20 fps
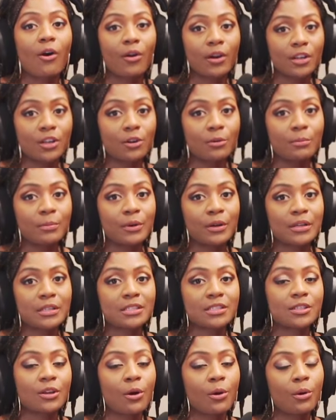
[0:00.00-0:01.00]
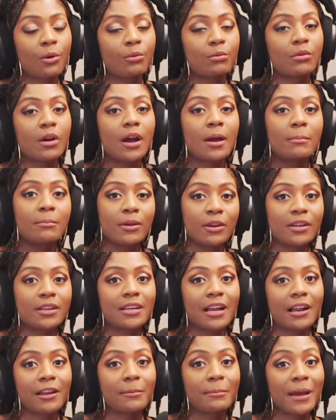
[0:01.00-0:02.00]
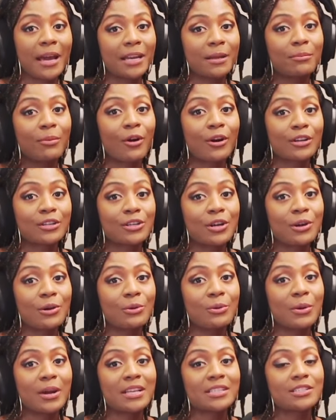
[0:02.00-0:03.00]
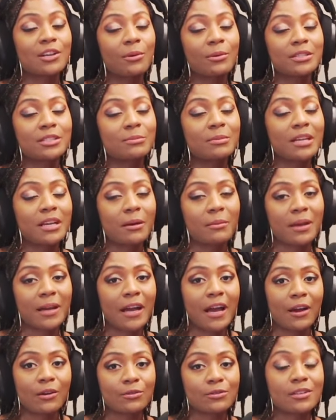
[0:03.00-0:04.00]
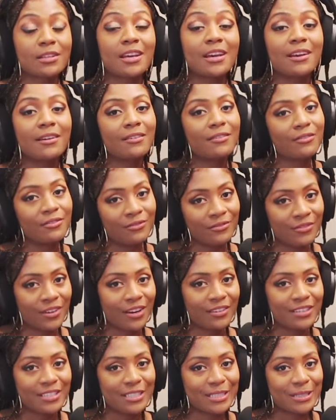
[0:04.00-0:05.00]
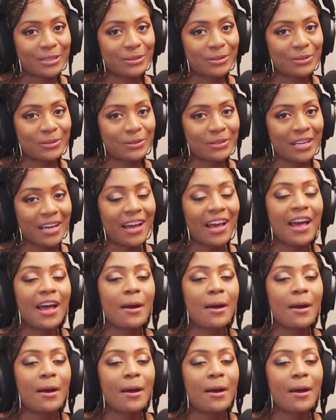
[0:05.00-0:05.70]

audiobooks. So Billion Dollar Baddie Part 2 is going to be coming out very soon.